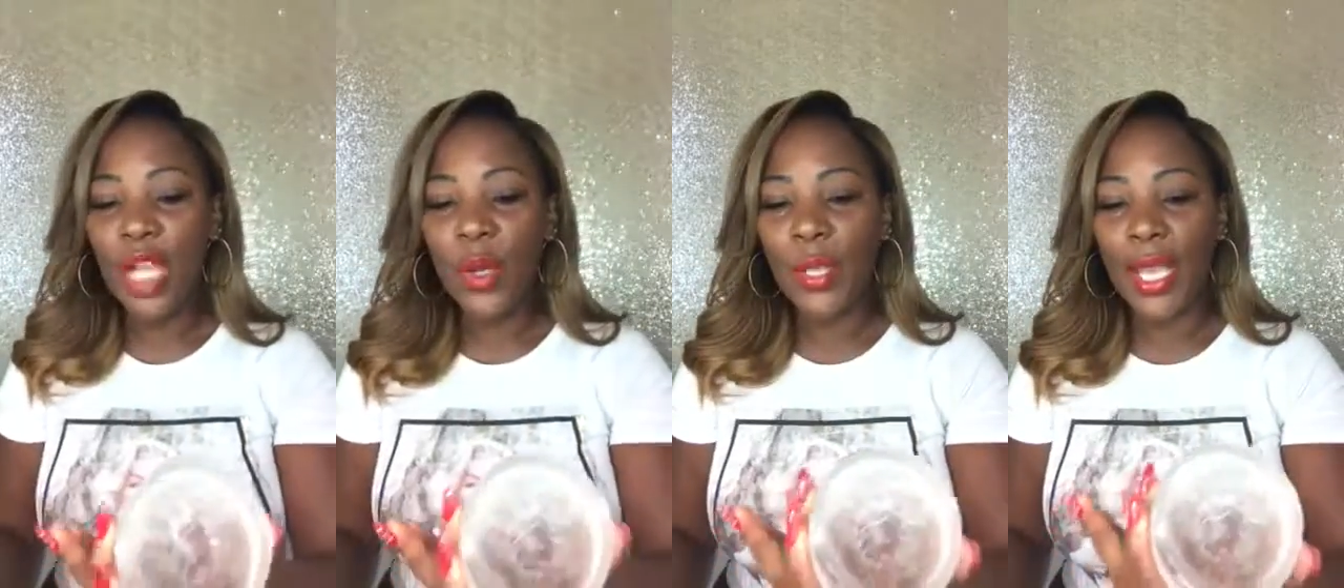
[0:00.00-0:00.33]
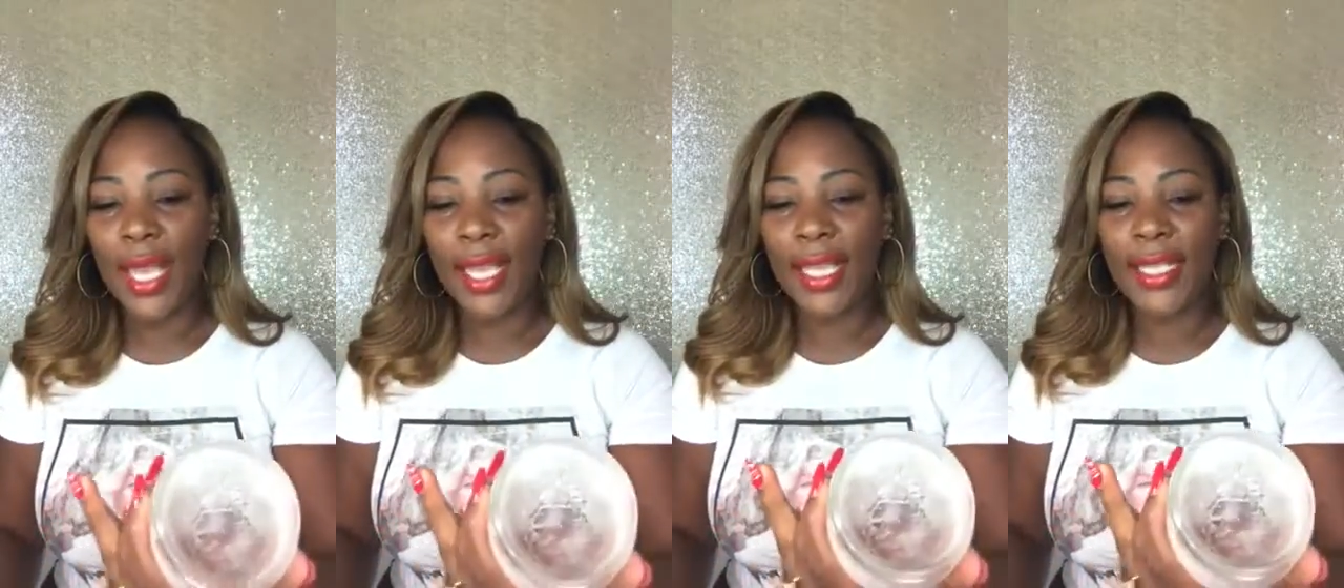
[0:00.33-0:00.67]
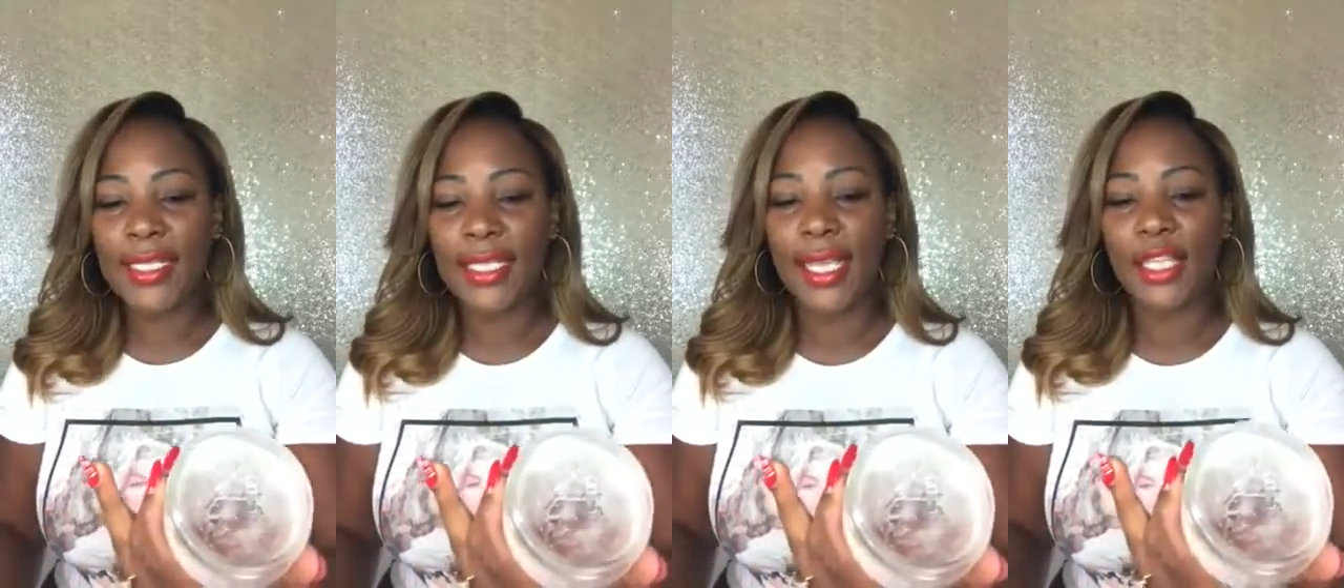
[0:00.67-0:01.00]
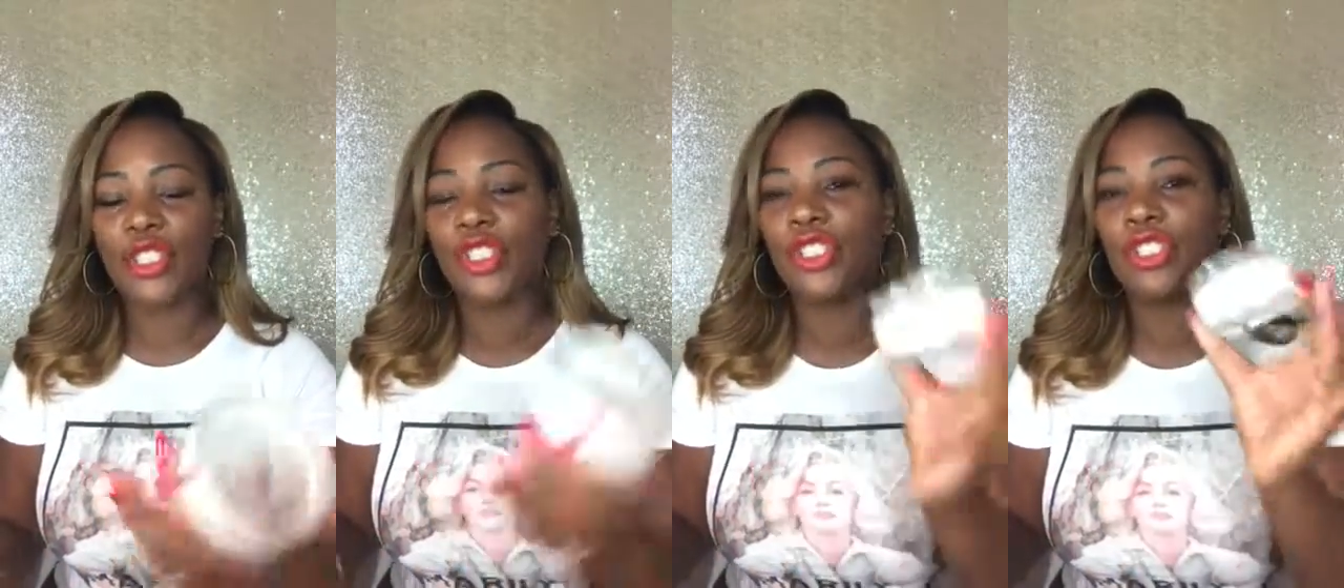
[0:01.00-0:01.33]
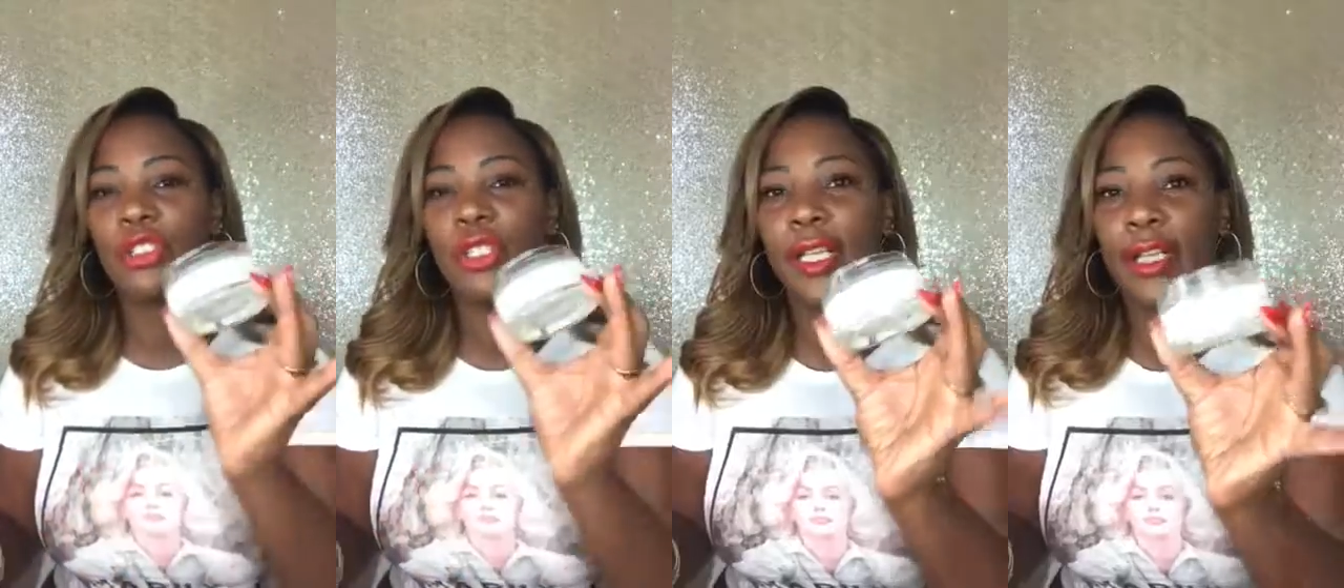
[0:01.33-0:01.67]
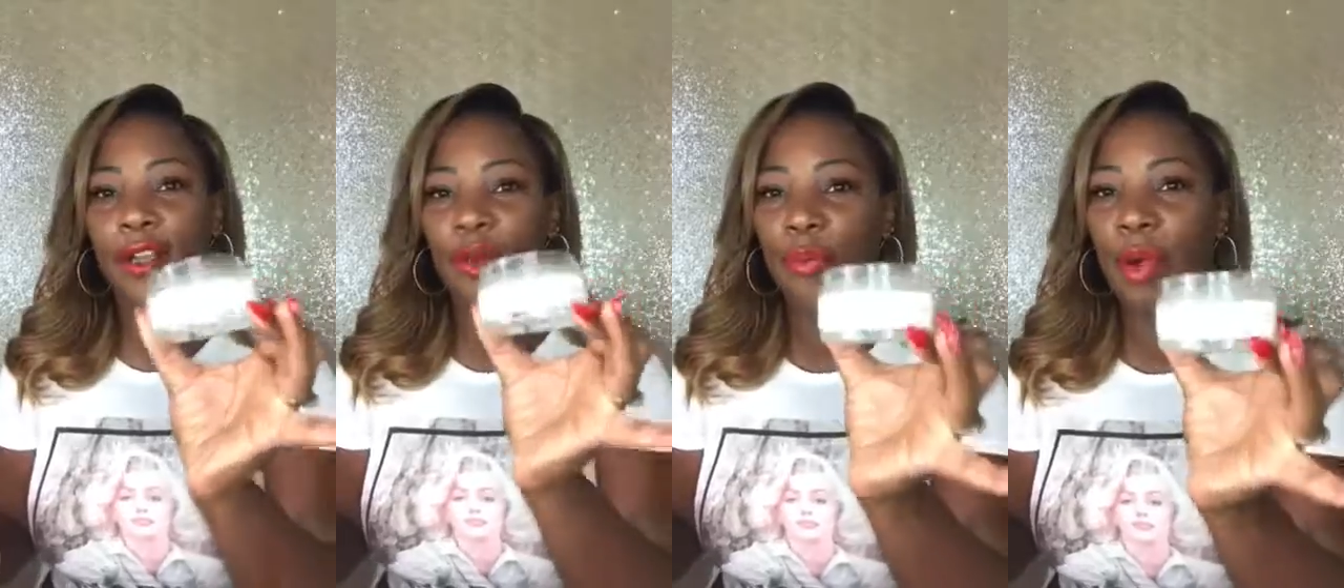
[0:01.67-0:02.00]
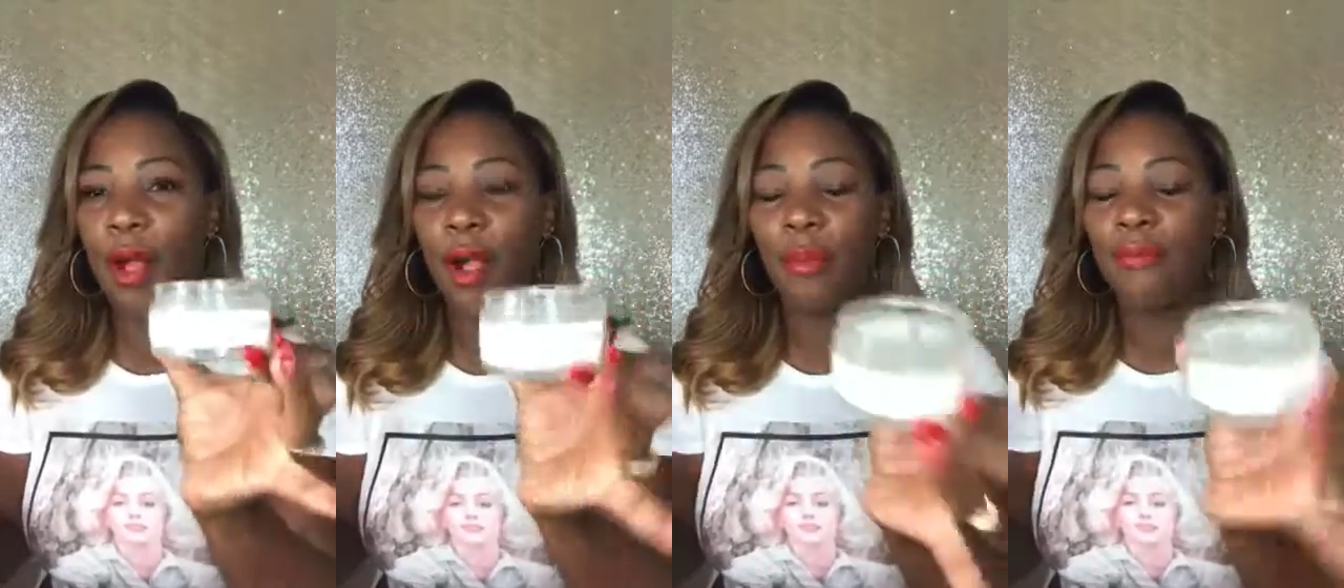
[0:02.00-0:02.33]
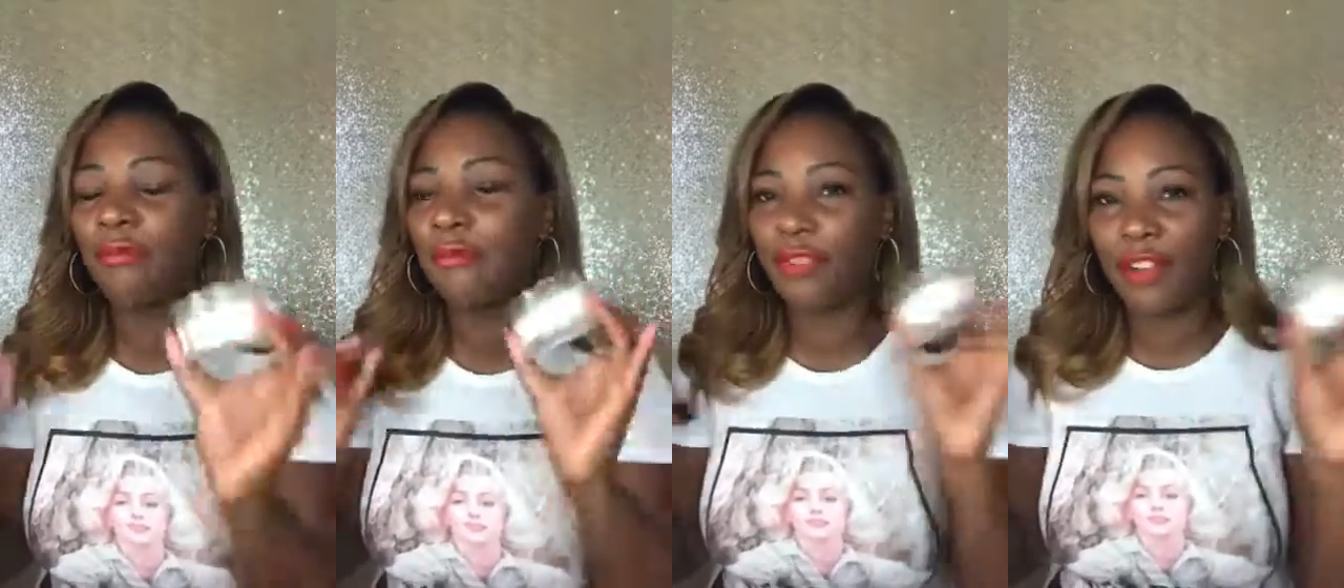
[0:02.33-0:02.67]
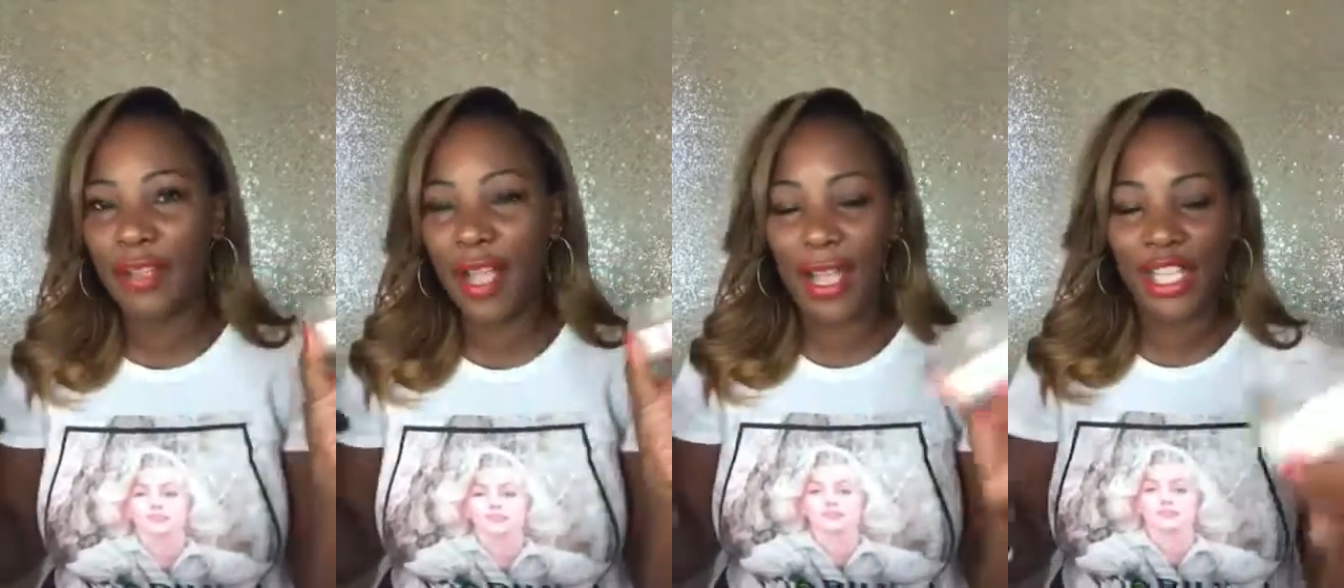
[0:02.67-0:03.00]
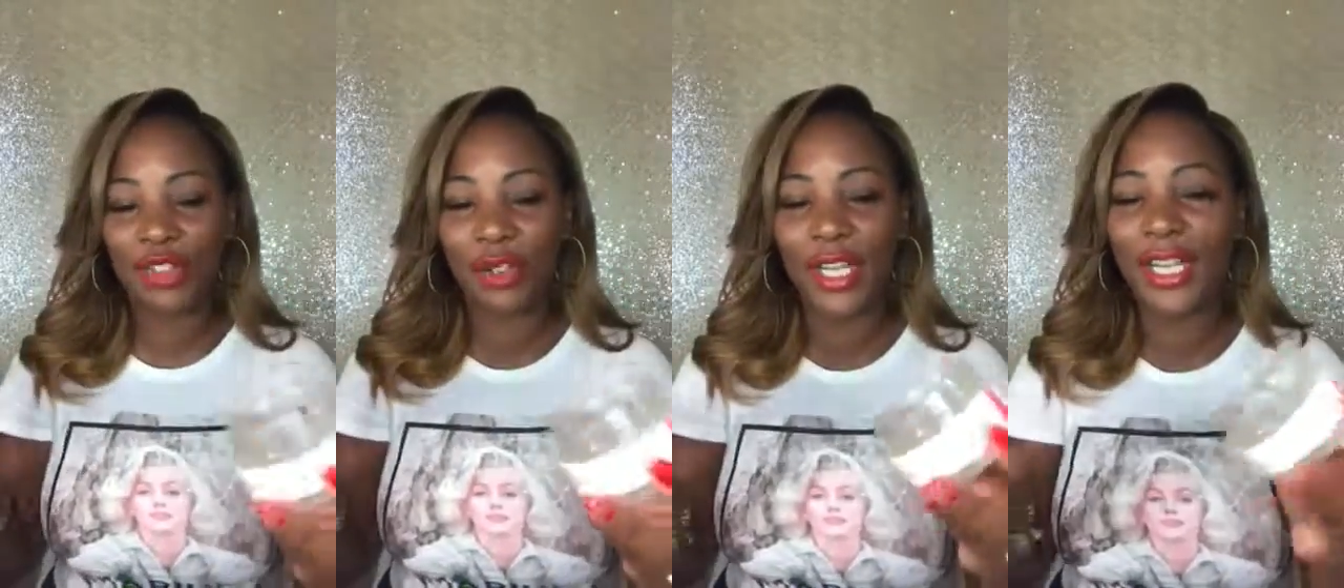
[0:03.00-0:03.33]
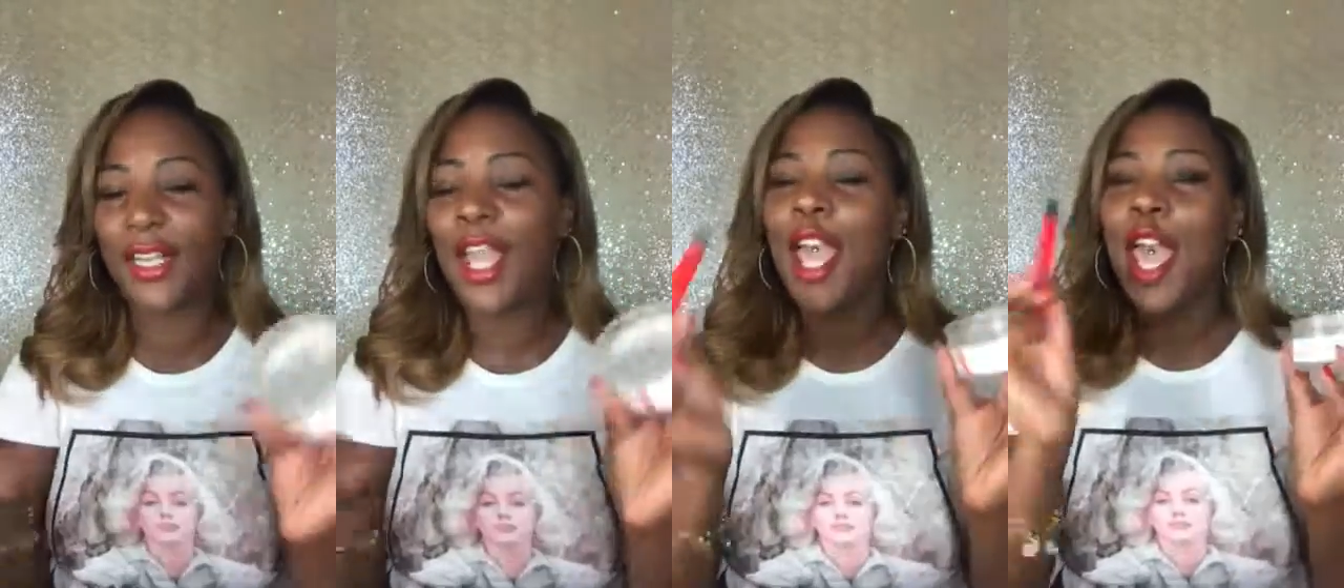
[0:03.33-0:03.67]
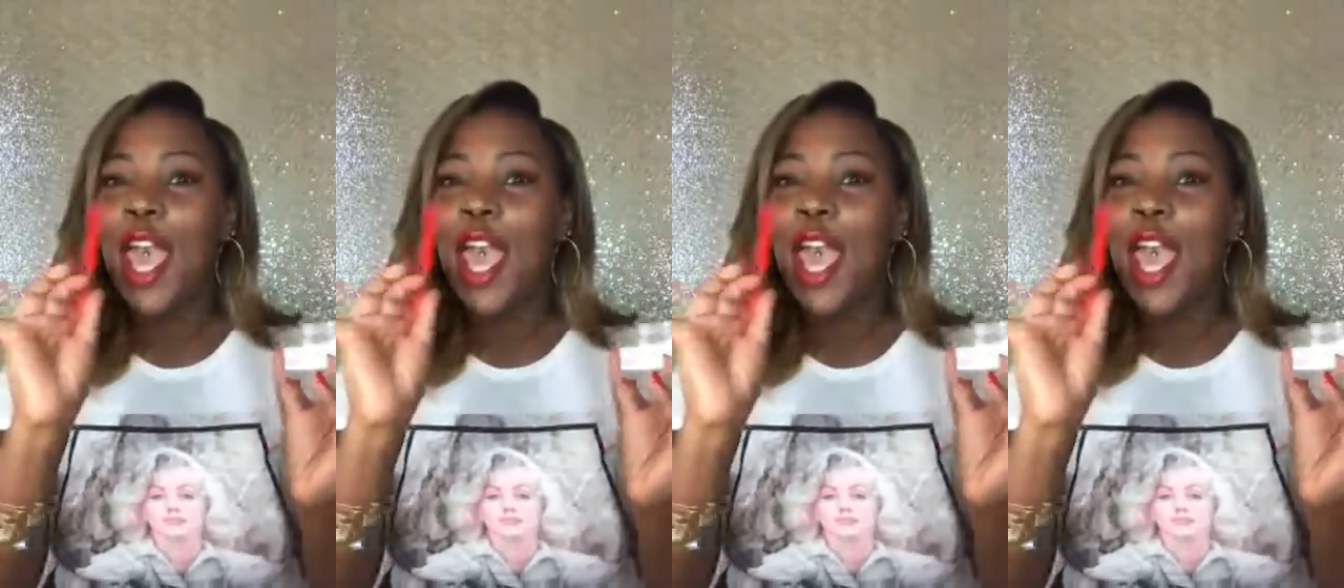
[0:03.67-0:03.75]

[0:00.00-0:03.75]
Okay, it's a control hair balm, very hydrating,